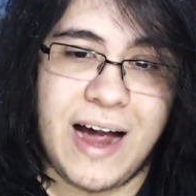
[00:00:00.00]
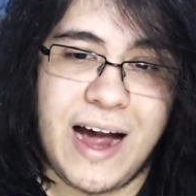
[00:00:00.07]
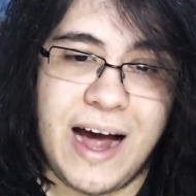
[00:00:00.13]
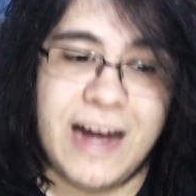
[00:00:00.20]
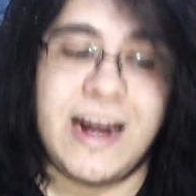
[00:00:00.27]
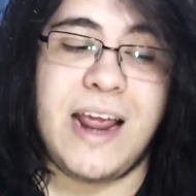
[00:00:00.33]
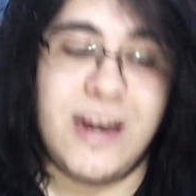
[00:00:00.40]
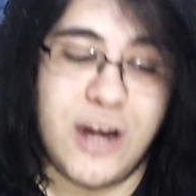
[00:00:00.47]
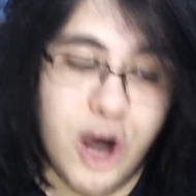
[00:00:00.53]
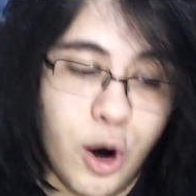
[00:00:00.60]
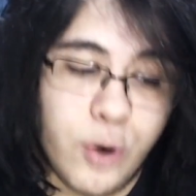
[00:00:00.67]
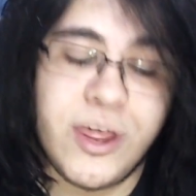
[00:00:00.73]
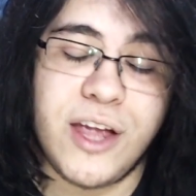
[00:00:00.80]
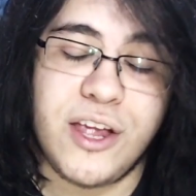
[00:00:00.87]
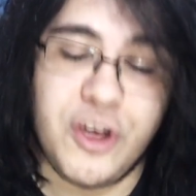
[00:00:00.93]
And I
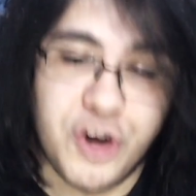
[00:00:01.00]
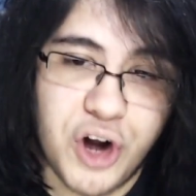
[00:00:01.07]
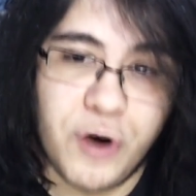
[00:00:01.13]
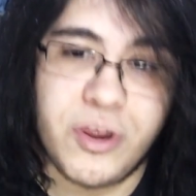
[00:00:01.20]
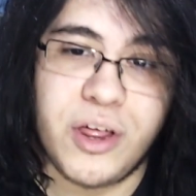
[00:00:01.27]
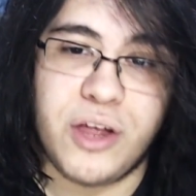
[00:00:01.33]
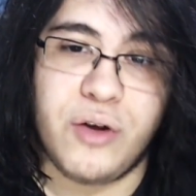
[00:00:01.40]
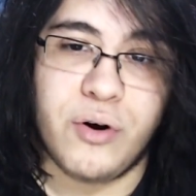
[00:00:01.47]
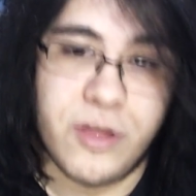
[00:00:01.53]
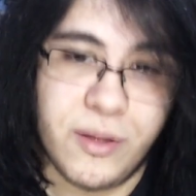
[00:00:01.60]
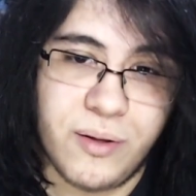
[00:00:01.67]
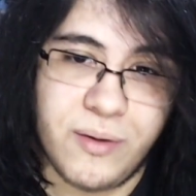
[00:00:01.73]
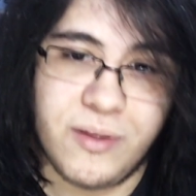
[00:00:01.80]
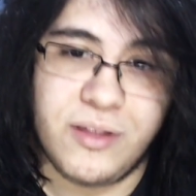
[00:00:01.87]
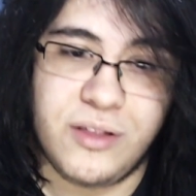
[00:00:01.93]
know that you know that you're,
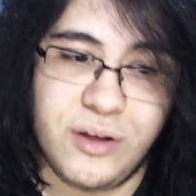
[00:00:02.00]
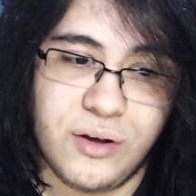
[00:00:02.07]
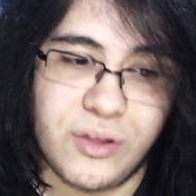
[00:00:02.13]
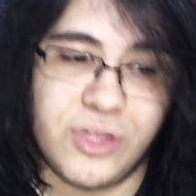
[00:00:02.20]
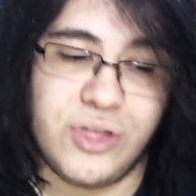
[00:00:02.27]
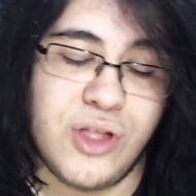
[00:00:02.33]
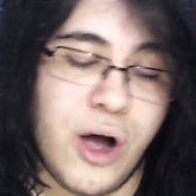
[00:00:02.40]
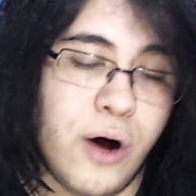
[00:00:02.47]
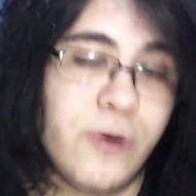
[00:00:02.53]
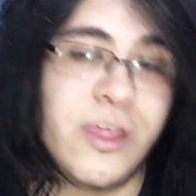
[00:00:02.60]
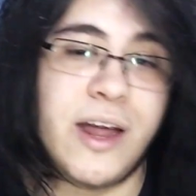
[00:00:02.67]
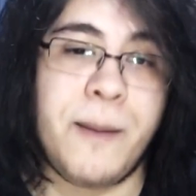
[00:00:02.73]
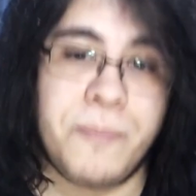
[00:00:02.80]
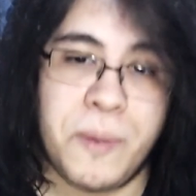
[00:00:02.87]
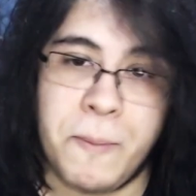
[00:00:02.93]
the, you know
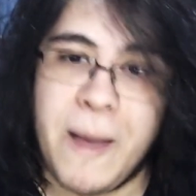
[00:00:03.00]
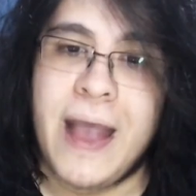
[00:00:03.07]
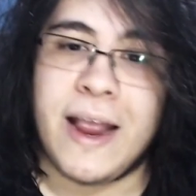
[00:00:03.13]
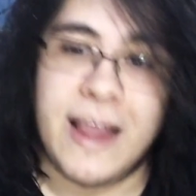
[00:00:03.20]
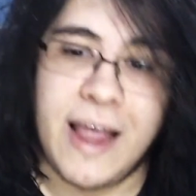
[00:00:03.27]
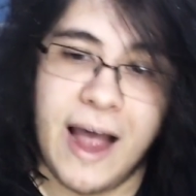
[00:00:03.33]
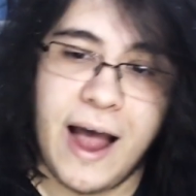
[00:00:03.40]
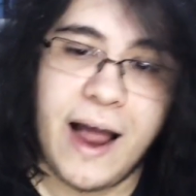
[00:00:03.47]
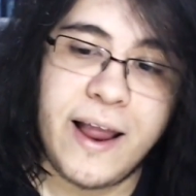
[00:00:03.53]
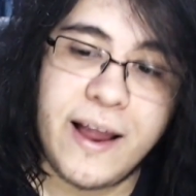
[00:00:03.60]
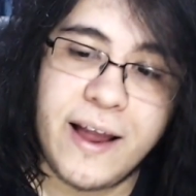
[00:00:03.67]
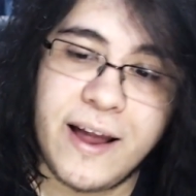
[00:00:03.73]
that I'm the bad guy.